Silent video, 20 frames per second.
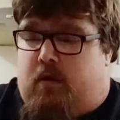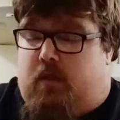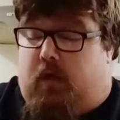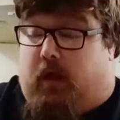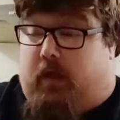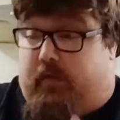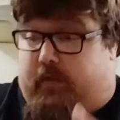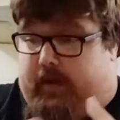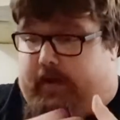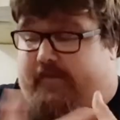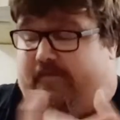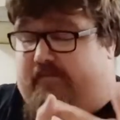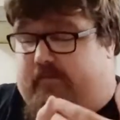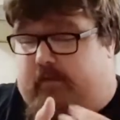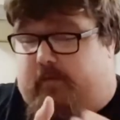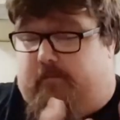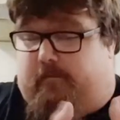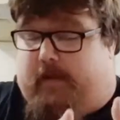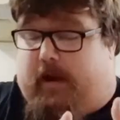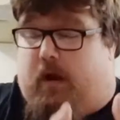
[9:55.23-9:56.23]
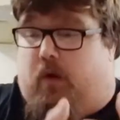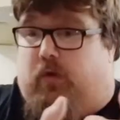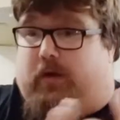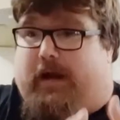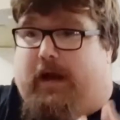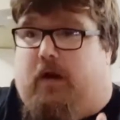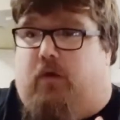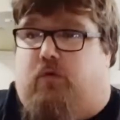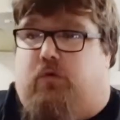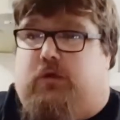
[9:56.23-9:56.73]
Like the male
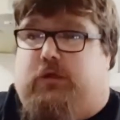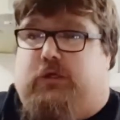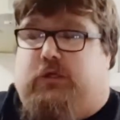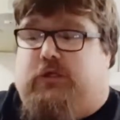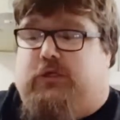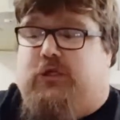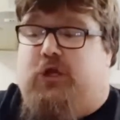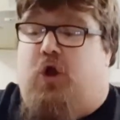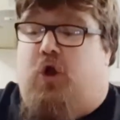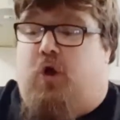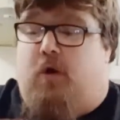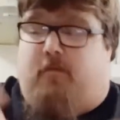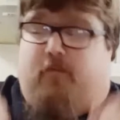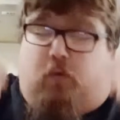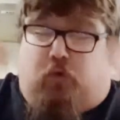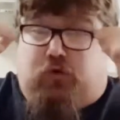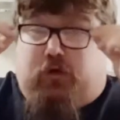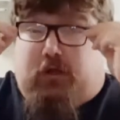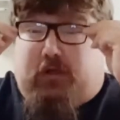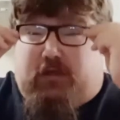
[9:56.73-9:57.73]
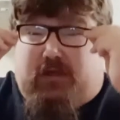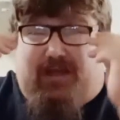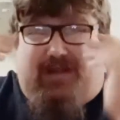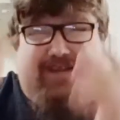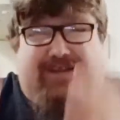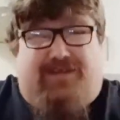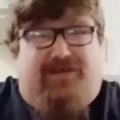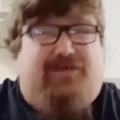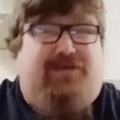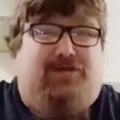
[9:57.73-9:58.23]
characters,
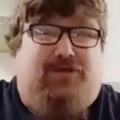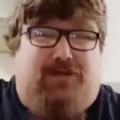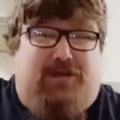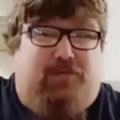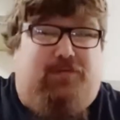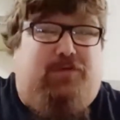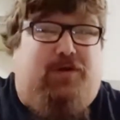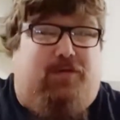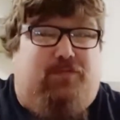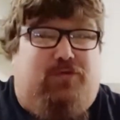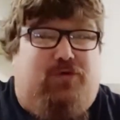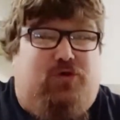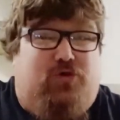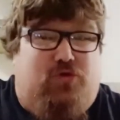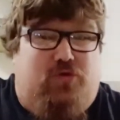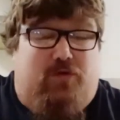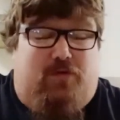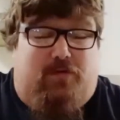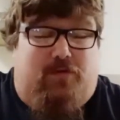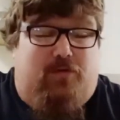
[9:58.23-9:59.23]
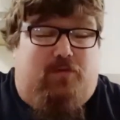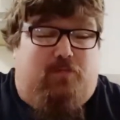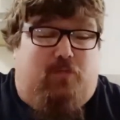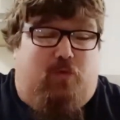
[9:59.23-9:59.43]
But sometimes, for